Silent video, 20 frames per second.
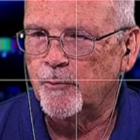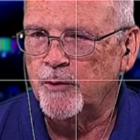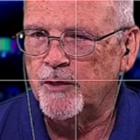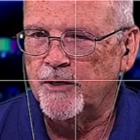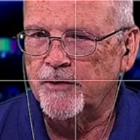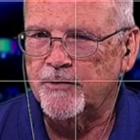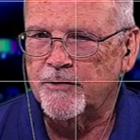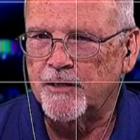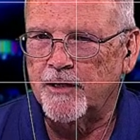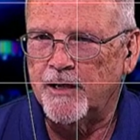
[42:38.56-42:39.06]

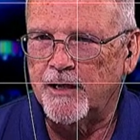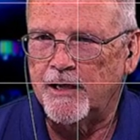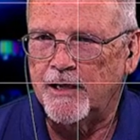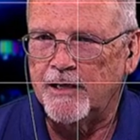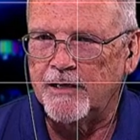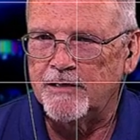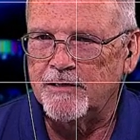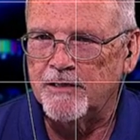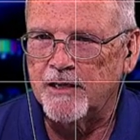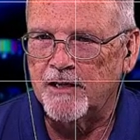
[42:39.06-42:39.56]
with
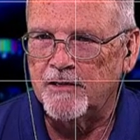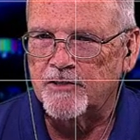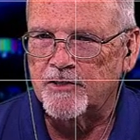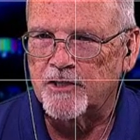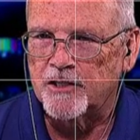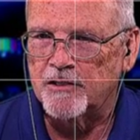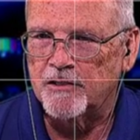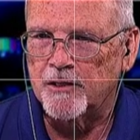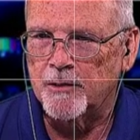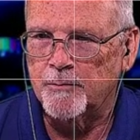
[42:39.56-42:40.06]
a
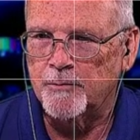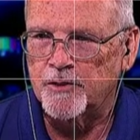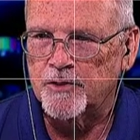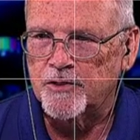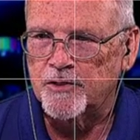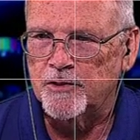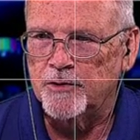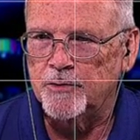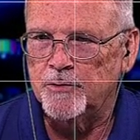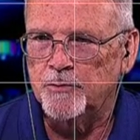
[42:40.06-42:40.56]
stinger number
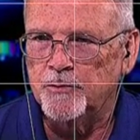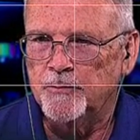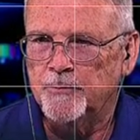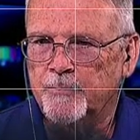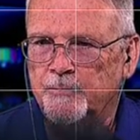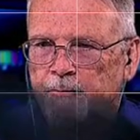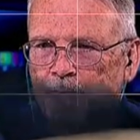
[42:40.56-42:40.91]
2,